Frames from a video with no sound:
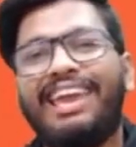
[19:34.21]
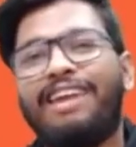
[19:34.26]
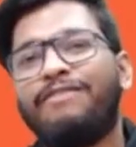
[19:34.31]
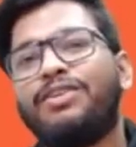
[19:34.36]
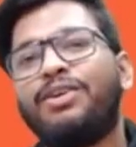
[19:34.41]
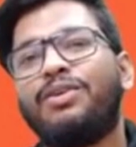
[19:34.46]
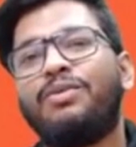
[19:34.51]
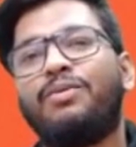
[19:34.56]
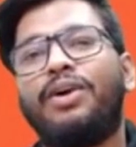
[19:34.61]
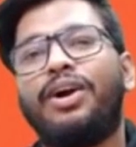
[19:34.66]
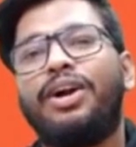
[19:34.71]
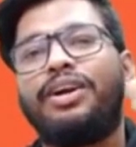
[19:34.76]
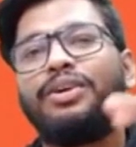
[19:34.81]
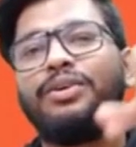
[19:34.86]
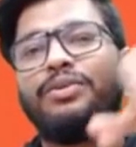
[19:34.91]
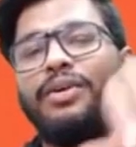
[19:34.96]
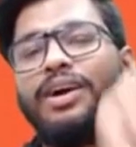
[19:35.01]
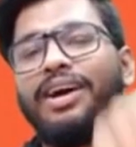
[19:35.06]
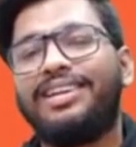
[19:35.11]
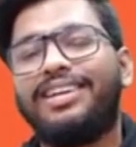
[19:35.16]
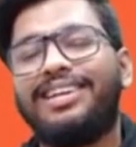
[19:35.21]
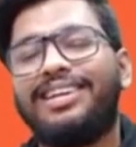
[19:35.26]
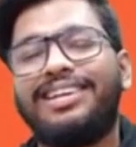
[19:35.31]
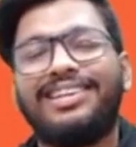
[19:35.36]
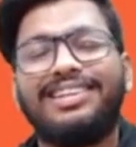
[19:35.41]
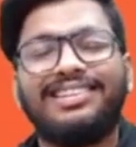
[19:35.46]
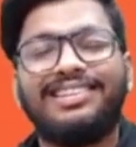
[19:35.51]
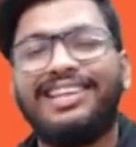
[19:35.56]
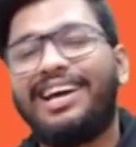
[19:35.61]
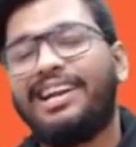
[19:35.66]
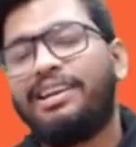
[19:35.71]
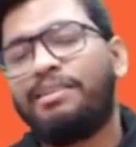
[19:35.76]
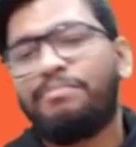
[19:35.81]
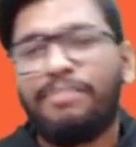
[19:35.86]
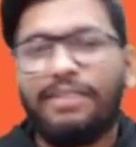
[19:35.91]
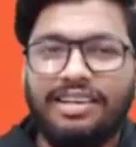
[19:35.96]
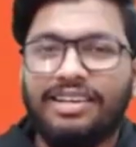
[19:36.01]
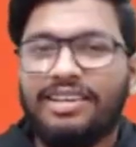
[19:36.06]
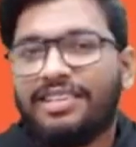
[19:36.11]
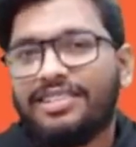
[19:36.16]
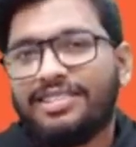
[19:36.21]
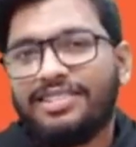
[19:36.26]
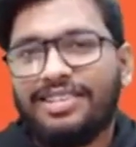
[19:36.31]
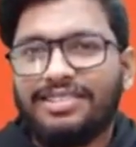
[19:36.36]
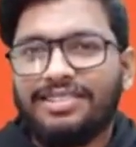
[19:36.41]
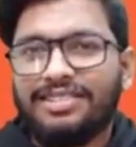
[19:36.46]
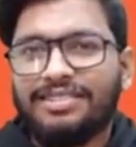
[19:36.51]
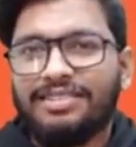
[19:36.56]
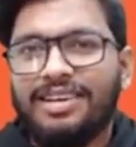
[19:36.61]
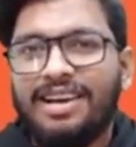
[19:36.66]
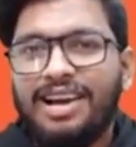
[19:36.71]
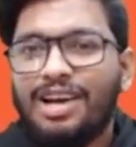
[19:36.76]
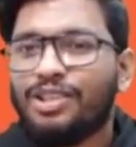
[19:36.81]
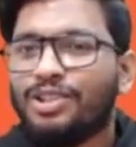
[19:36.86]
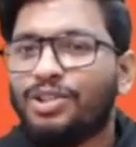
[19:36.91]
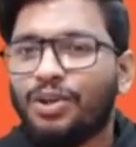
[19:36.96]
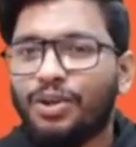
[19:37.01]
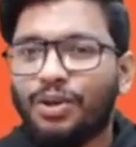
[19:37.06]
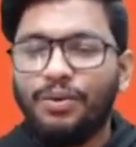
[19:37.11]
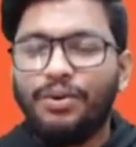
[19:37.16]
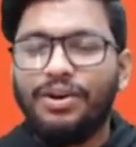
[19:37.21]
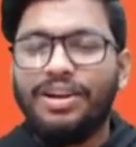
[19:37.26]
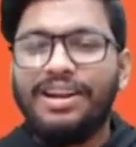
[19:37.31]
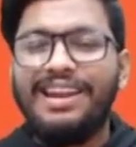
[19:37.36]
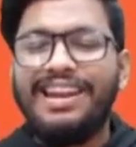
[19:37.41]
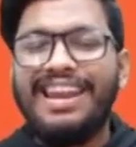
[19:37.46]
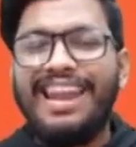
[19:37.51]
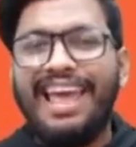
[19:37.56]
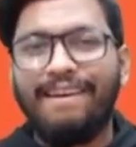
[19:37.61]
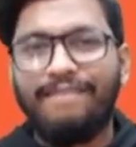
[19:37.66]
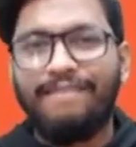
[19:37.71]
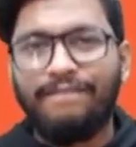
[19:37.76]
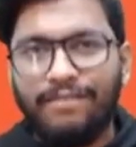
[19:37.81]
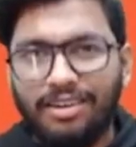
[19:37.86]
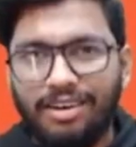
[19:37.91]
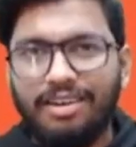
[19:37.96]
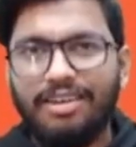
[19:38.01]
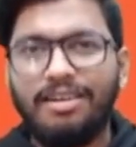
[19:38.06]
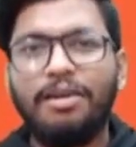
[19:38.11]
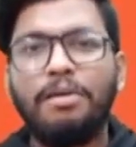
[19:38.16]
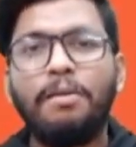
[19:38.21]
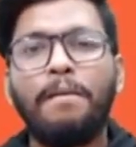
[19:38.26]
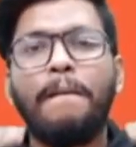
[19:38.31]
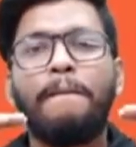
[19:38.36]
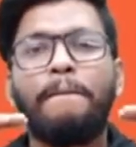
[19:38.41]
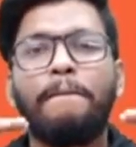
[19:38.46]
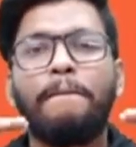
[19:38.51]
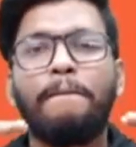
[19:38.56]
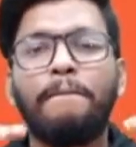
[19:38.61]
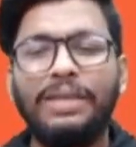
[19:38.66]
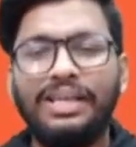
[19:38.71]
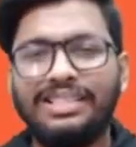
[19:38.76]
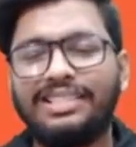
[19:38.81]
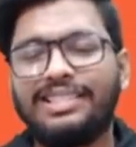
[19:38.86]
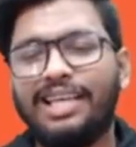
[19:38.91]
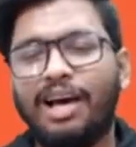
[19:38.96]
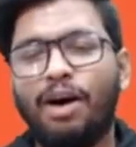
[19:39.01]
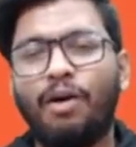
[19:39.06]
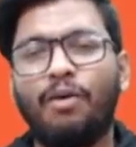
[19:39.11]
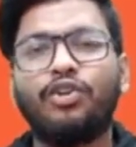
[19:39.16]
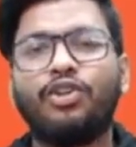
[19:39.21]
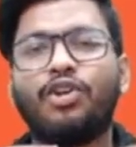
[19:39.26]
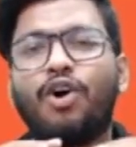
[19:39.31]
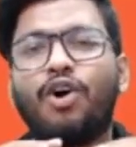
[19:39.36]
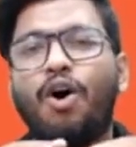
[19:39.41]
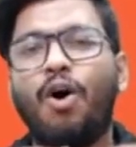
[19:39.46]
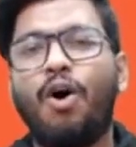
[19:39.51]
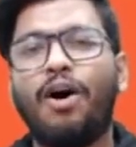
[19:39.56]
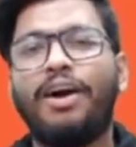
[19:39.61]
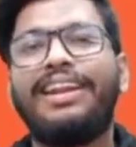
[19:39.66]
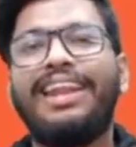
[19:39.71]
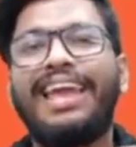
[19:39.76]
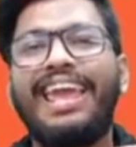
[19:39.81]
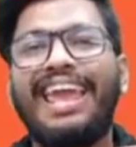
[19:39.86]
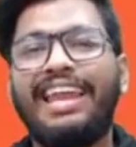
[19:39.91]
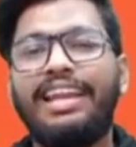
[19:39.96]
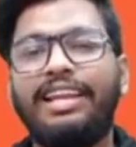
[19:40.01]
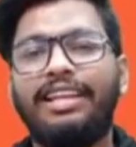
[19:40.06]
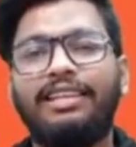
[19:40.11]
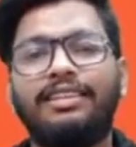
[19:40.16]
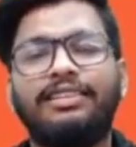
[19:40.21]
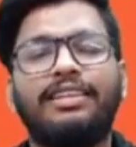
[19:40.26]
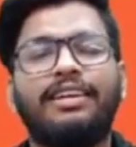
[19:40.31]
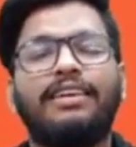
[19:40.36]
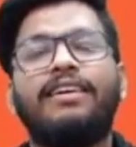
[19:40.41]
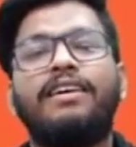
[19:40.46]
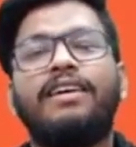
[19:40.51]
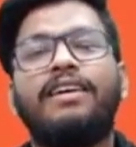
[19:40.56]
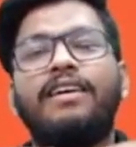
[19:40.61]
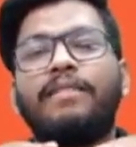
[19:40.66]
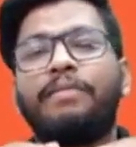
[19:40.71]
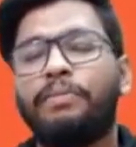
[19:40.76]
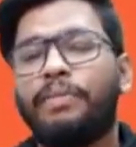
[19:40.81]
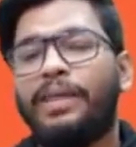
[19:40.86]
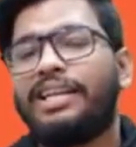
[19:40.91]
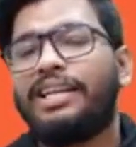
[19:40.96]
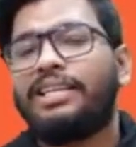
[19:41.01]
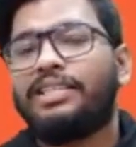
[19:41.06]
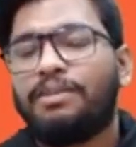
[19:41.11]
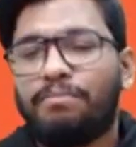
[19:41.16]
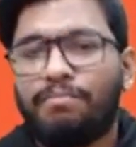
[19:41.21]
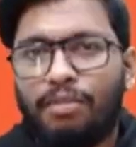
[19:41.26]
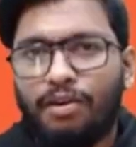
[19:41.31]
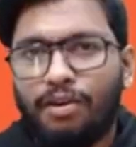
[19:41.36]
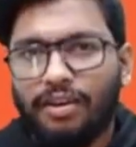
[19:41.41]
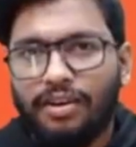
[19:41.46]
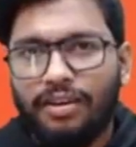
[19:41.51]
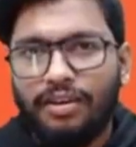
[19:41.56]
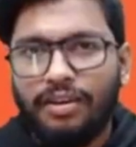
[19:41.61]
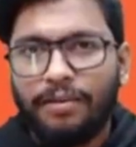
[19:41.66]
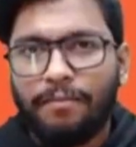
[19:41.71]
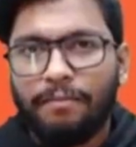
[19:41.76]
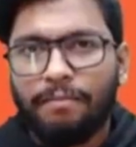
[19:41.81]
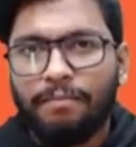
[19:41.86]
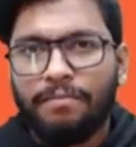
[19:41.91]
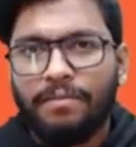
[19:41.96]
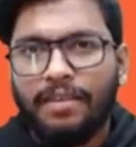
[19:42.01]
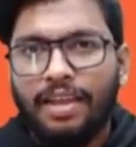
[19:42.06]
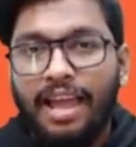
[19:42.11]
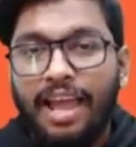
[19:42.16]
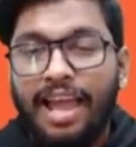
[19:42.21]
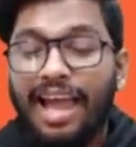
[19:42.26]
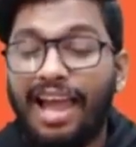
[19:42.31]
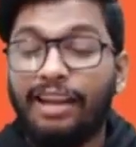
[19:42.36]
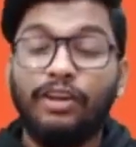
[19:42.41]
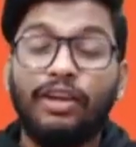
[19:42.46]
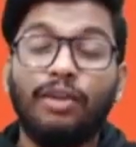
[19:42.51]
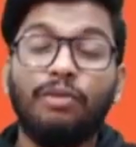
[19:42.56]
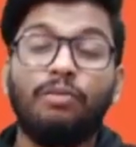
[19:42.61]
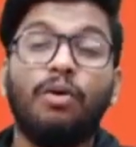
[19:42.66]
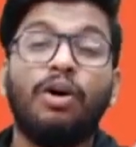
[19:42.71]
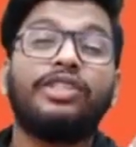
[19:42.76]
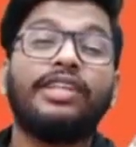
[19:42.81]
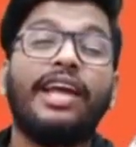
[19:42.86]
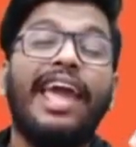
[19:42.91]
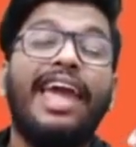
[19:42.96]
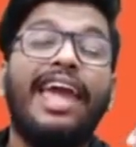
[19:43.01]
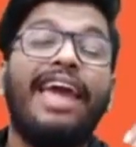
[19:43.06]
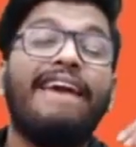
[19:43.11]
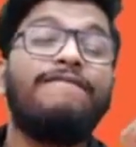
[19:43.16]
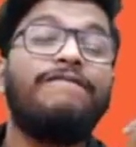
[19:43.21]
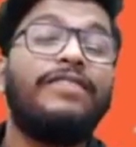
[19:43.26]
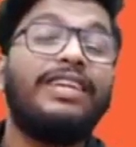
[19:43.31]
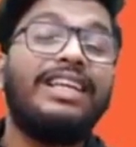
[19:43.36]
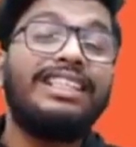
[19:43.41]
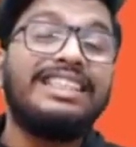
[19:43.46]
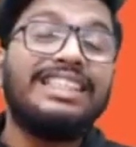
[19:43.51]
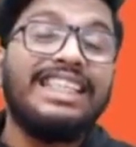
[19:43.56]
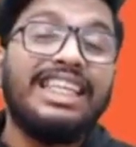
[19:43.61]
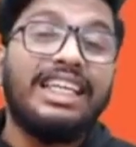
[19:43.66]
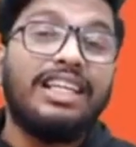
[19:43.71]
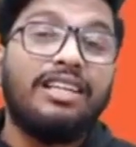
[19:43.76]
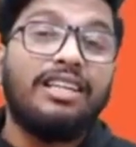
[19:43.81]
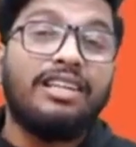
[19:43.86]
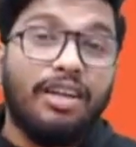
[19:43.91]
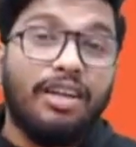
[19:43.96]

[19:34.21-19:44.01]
if you were to attend that particular session. So you never miss out on anything that is important. And you can watch every single